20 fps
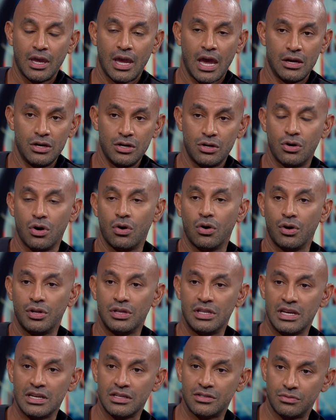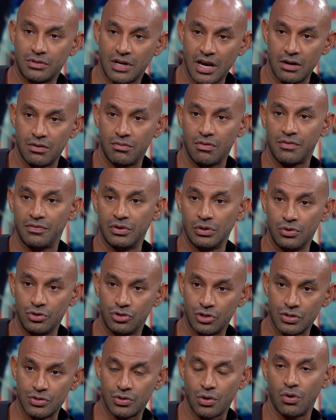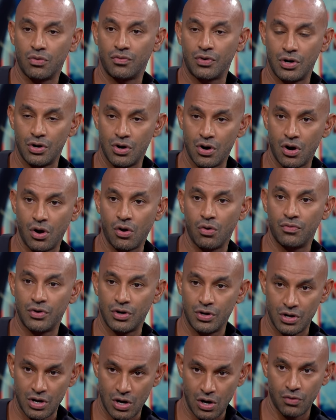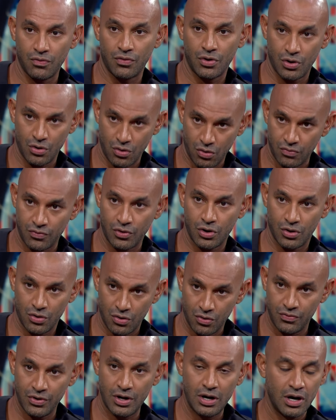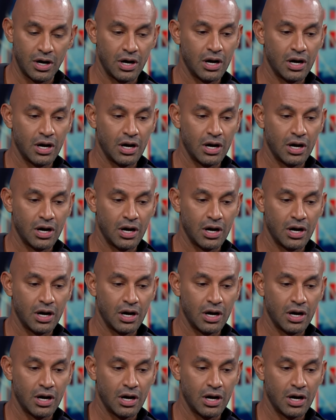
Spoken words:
And you go on these kind of revolutions over and over and over and over and over